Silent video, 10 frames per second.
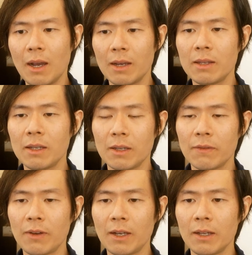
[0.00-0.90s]
I think
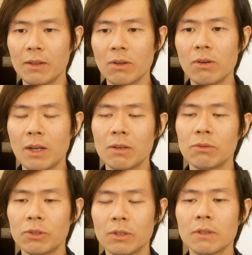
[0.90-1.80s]
if I had known, I
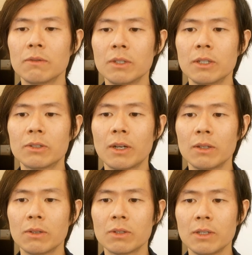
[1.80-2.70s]
should have really
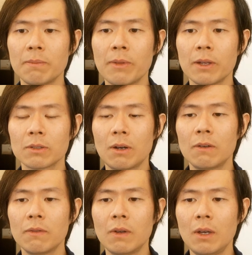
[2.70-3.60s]
tried to sleep things
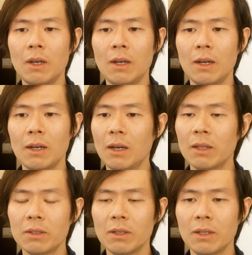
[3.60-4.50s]
off
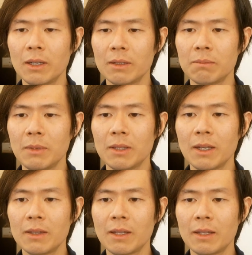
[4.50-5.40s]
until like
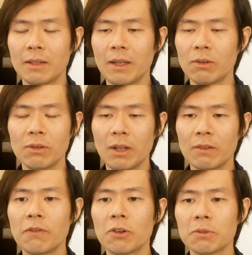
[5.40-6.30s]
midnight that day, or like
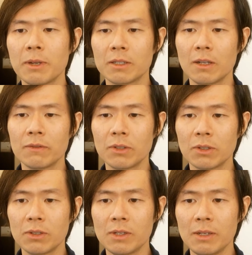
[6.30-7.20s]
force myself just
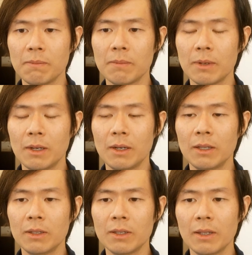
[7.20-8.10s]
to sleep
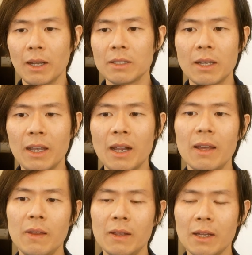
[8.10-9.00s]
until the next day. And I
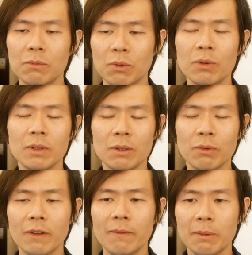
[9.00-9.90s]
think that totally
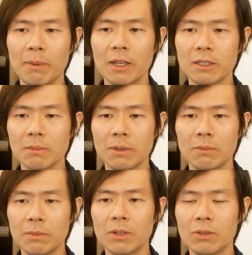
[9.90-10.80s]
would have been possible
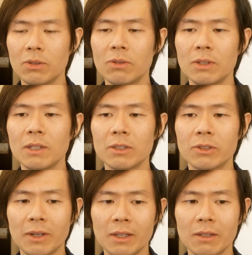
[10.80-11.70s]
because you're really
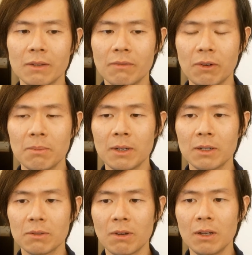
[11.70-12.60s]
drained from it
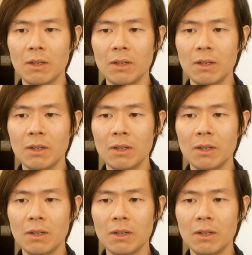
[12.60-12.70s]
as well.